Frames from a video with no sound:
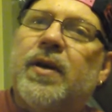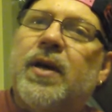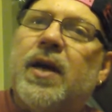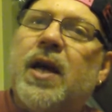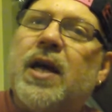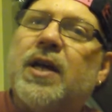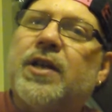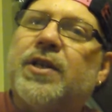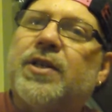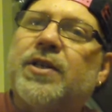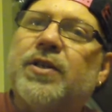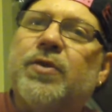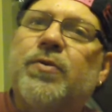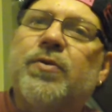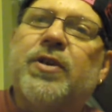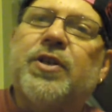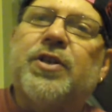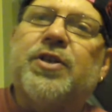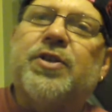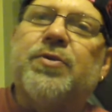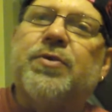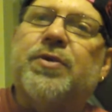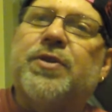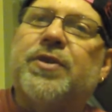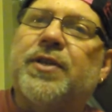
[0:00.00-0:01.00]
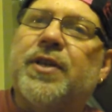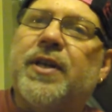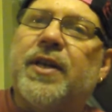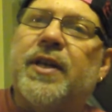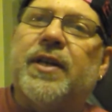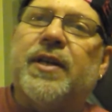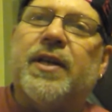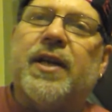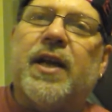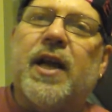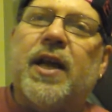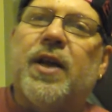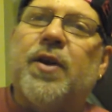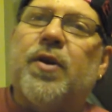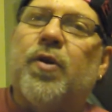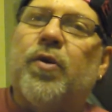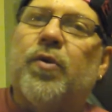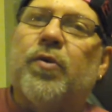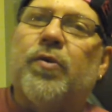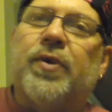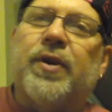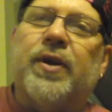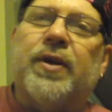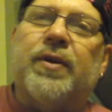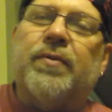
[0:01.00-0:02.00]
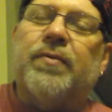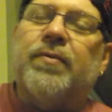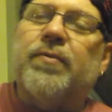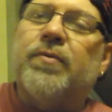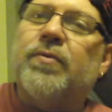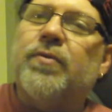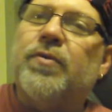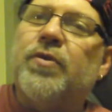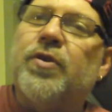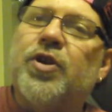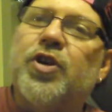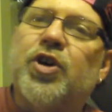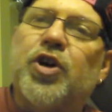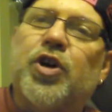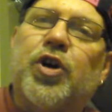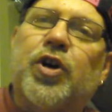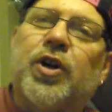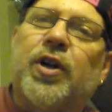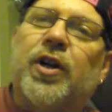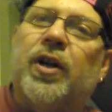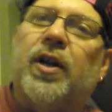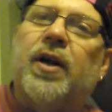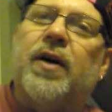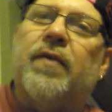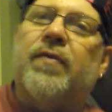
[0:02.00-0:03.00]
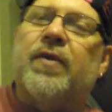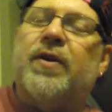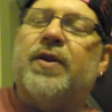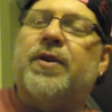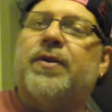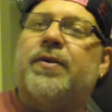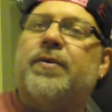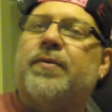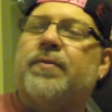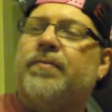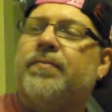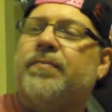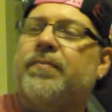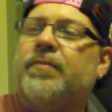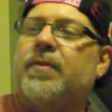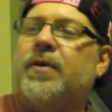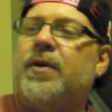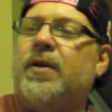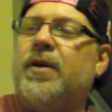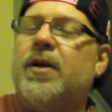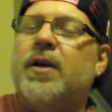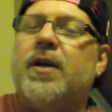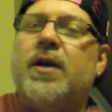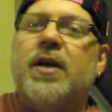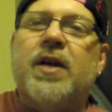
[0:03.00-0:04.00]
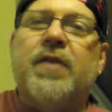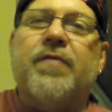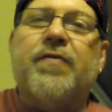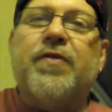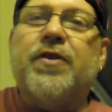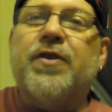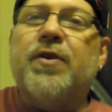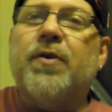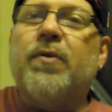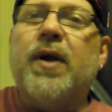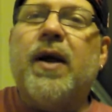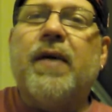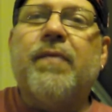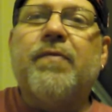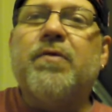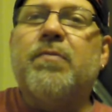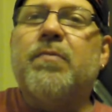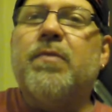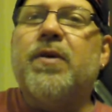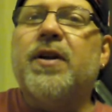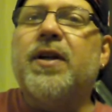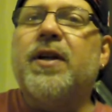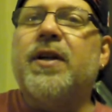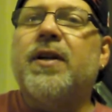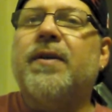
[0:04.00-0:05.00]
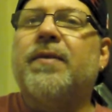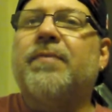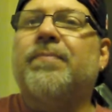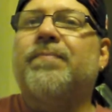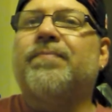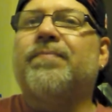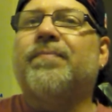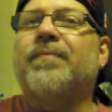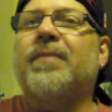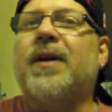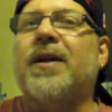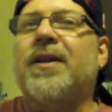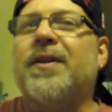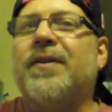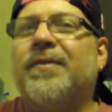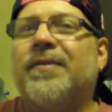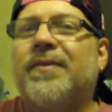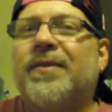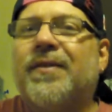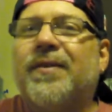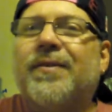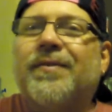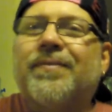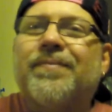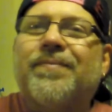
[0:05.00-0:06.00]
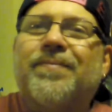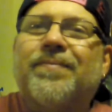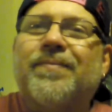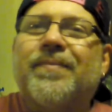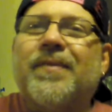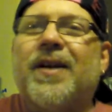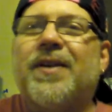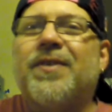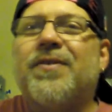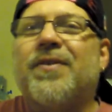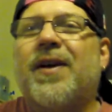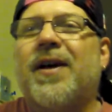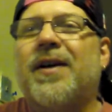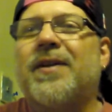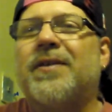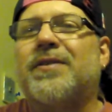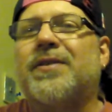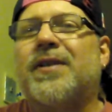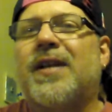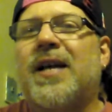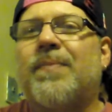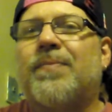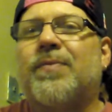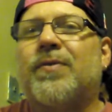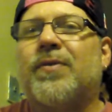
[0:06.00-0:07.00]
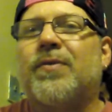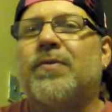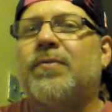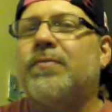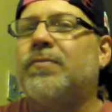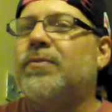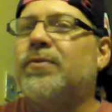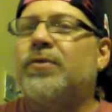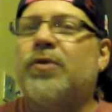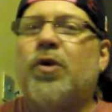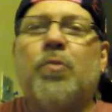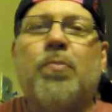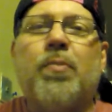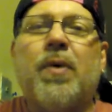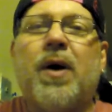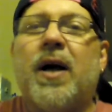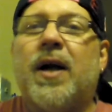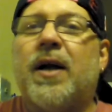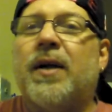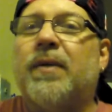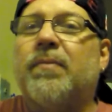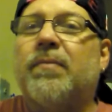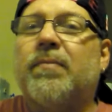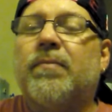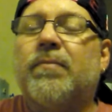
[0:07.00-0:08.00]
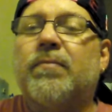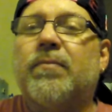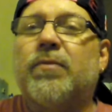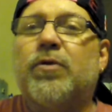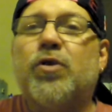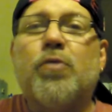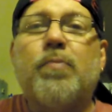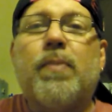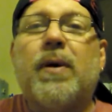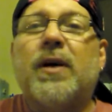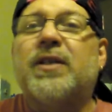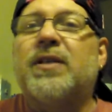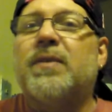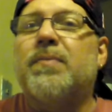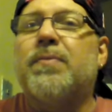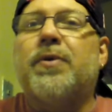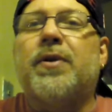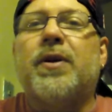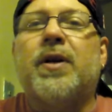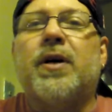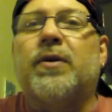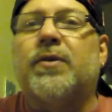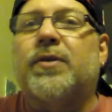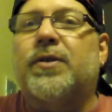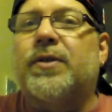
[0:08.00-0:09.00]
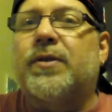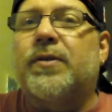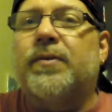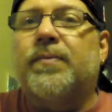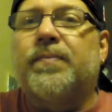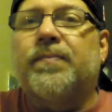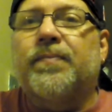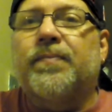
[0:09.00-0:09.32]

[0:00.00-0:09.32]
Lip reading: As soon as you see it and hold it, you're going to love it. If you don't have the money and you're kind of skeptical, don't buy it. Go buy something else.